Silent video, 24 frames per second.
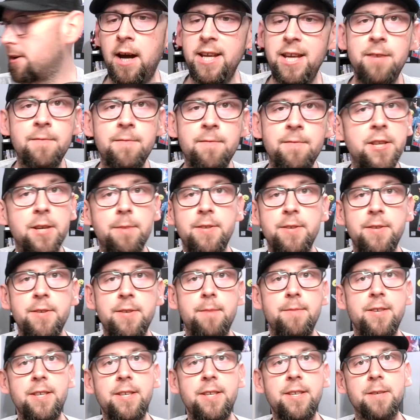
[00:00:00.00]
Even
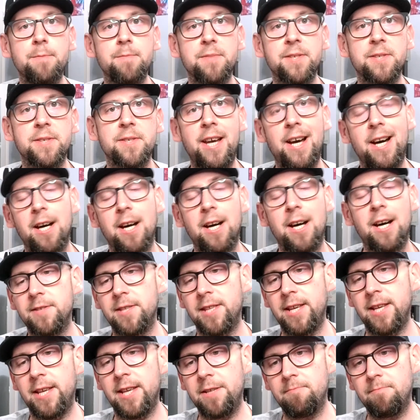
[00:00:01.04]
WWE themselves,
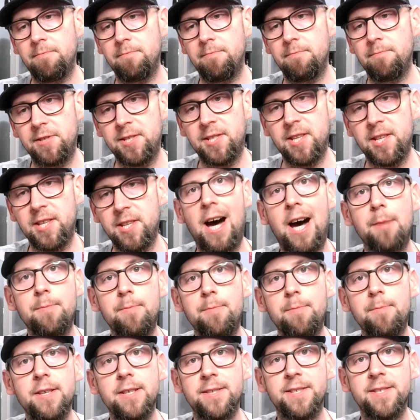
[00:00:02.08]
they
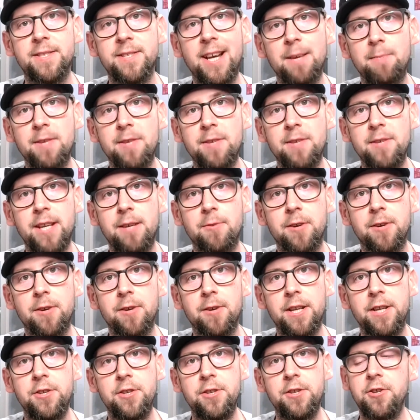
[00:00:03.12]
stopped a segment they were
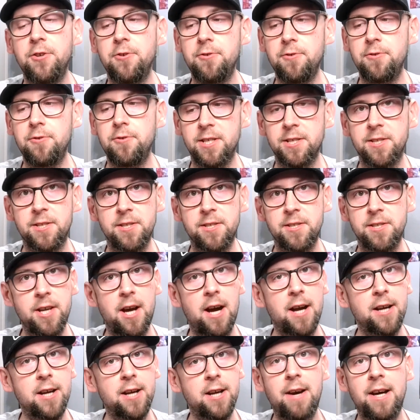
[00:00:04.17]
going to do just to
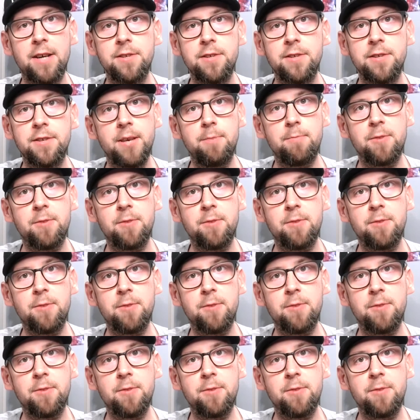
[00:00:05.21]
talk about Jay